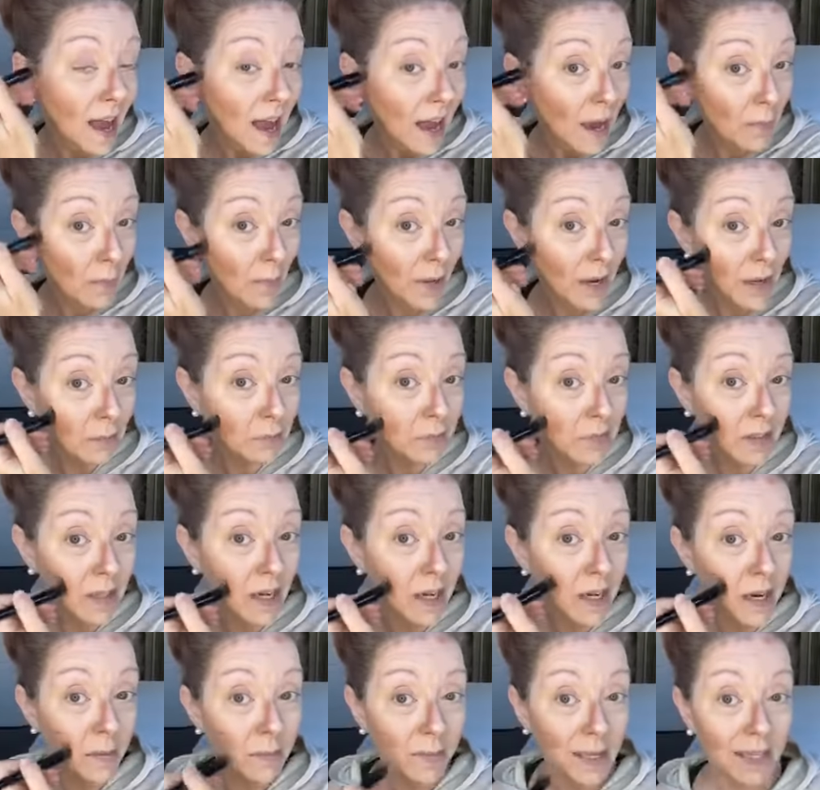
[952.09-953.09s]
And when I'm
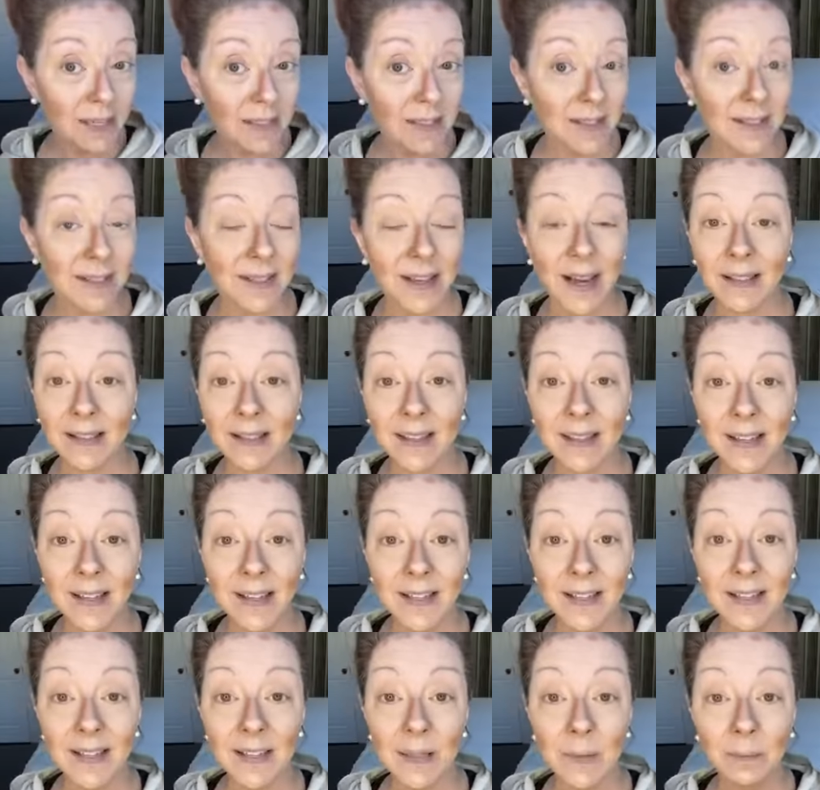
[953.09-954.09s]
done, I'm gonna set
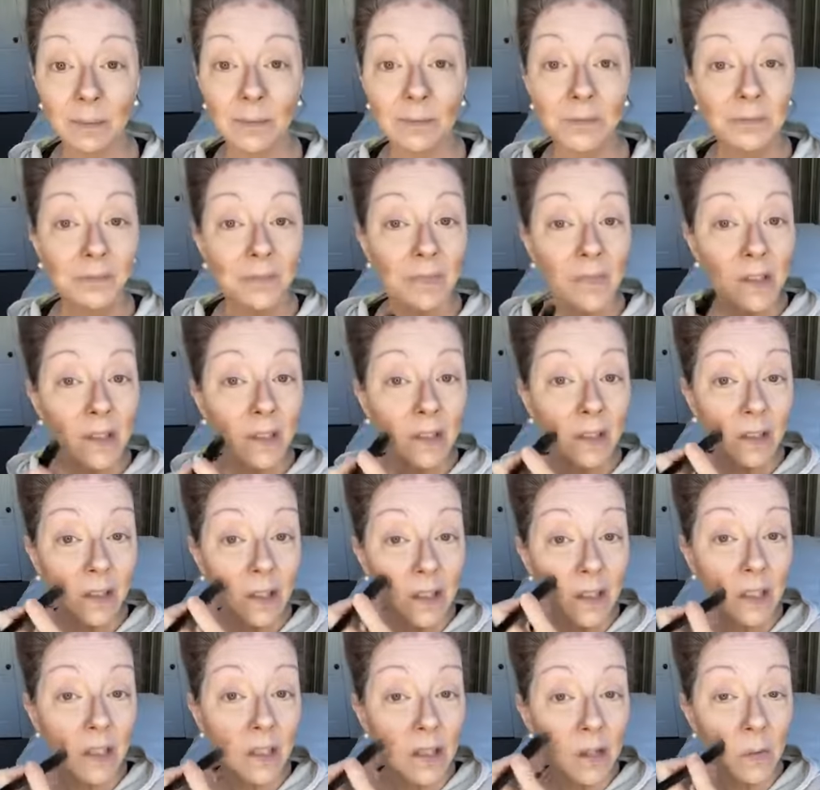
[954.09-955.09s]
this
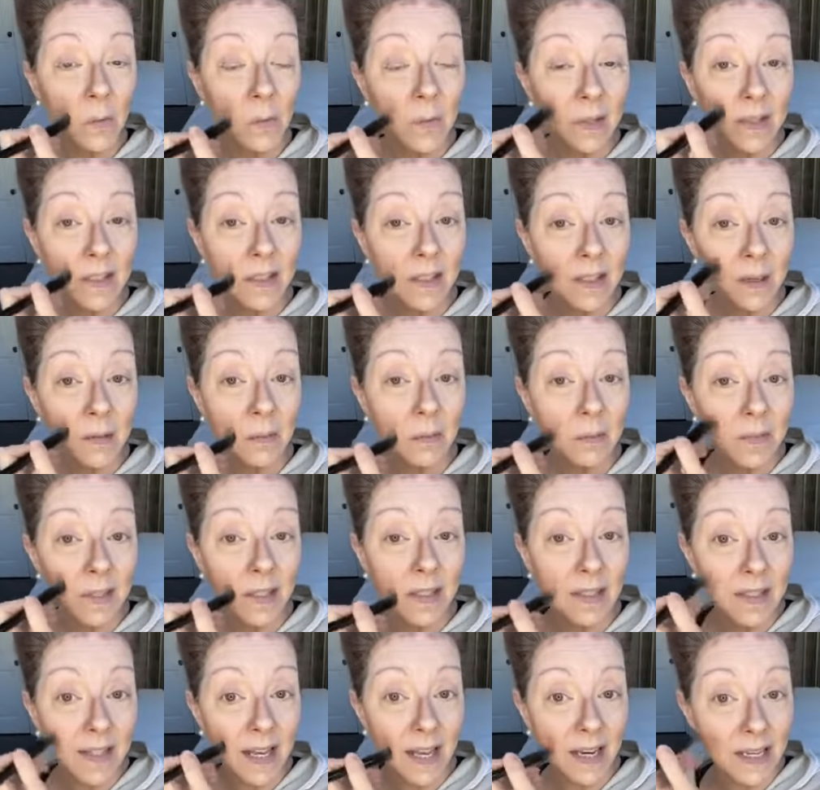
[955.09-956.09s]
look with some
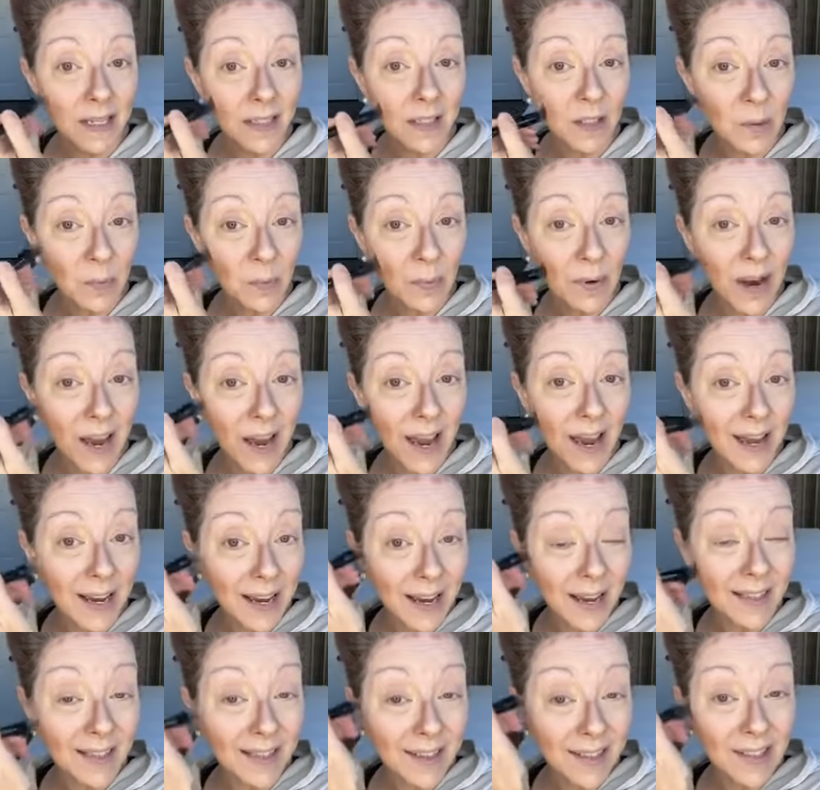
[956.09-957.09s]
setting spray,
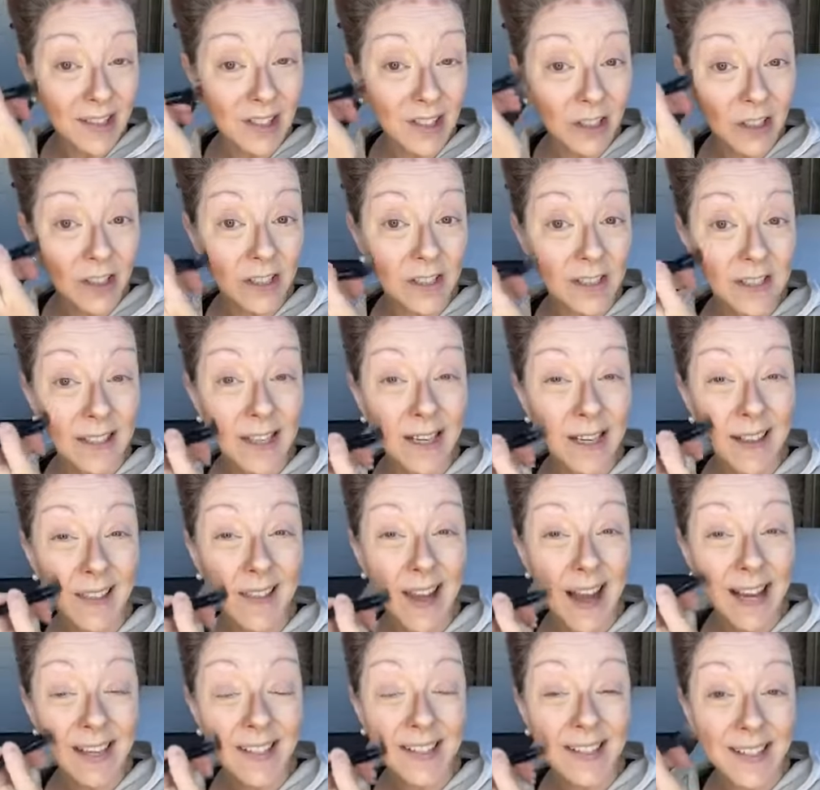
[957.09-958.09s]
and this look is gonna
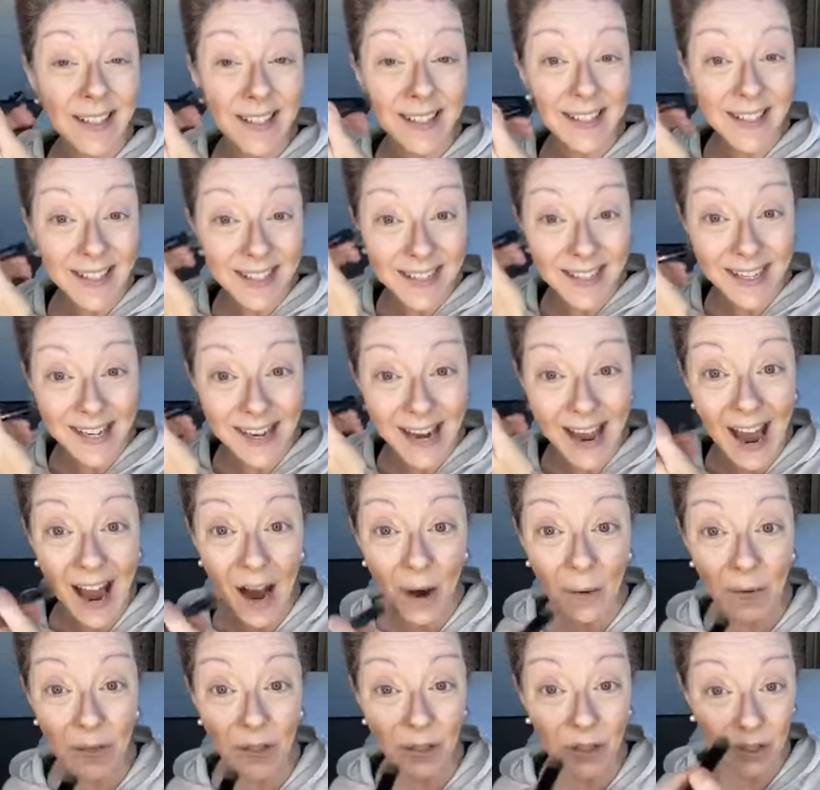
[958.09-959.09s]
last 16
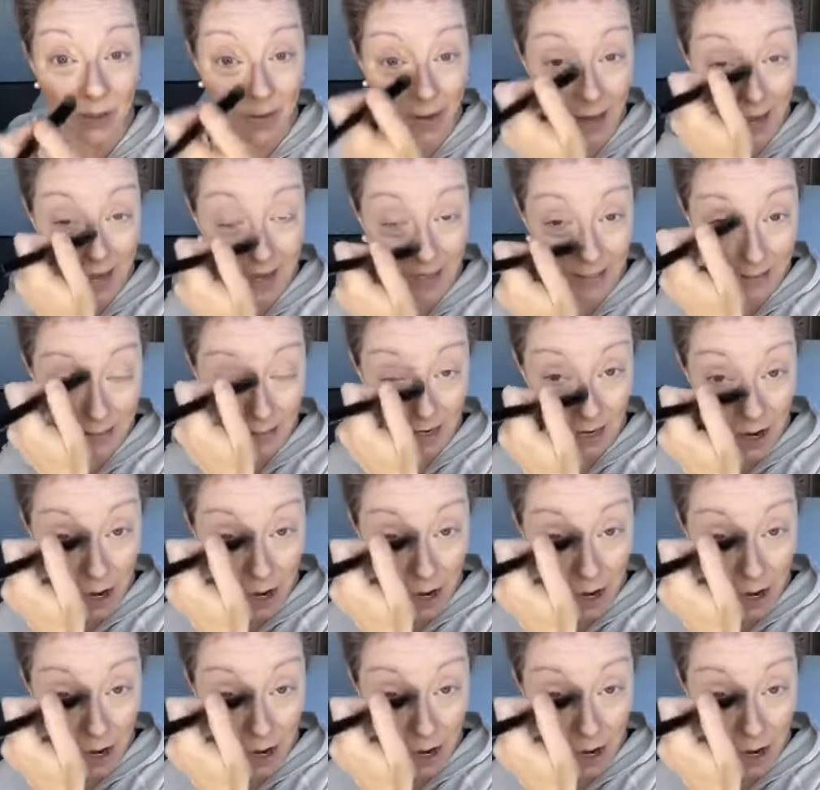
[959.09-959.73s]
hours, you guys.